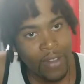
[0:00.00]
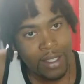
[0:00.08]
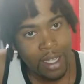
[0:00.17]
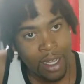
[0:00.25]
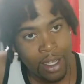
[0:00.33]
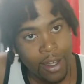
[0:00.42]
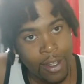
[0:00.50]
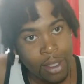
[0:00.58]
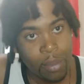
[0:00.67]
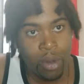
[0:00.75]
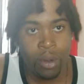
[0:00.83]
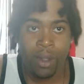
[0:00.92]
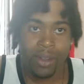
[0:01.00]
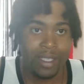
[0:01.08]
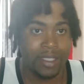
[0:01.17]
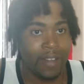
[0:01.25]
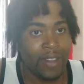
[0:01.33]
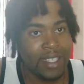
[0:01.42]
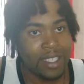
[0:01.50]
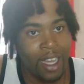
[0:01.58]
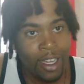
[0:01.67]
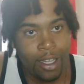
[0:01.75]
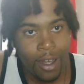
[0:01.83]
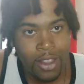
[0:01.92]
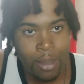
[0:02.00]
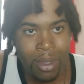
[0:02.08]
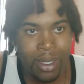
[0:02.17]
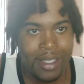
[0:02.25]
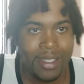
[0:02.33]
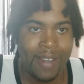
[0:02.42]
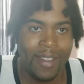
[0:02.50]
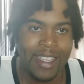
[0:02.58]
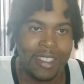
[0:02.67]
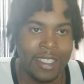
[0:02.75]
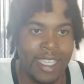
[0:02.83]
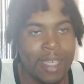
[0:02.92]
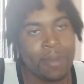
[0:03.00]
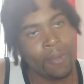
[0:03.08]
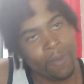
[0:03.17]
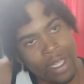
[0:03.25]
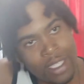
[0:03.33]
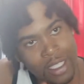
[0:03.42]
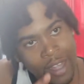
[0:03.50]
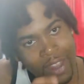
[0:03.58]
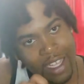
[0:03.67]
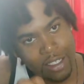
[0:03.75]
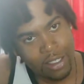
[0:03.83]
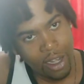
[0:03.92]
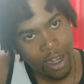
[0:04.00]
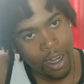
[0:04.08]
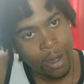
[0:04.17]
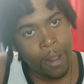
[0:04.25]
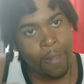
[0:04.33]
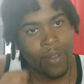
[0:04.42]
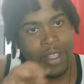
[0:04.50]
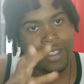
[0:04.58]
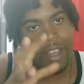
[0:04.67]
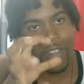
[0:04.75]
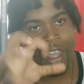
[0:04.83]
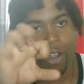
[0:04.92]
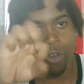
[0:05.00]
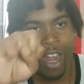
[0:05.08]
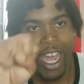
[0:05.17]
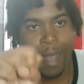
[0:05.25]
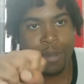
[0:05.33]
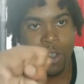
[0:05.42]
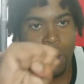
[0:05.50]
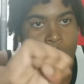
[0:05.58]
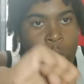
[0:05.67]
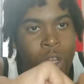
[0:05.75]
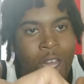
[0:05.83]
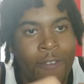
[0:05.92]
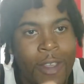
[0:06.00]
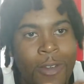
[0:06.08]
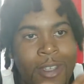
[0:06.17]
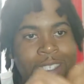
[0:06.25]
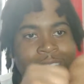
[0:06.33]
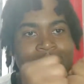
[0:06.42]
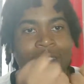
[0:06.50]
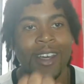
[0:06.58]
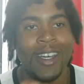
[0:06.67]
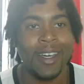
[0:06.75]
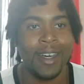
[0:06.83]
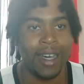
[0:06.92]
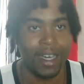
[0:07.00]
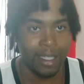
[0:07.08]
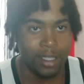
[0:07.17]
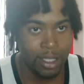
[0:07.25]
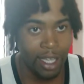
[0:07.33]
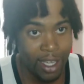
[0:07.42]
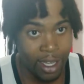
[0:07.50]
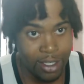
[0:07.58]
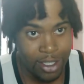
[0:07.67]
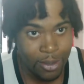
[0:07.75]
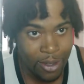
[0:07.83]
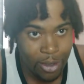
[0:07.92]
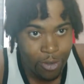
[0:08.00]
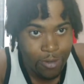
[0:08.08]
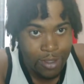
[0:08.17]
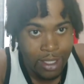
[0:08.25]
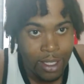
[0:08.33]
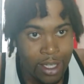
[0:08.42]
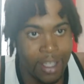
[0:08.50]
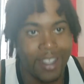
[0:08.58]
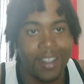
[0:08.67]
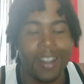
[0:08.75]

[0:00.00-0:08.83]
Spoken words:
that's uncomfortable, the stuff that's deep, the stuff that's dark, the stuff that grabs a hold of you and just tears you. And yeah,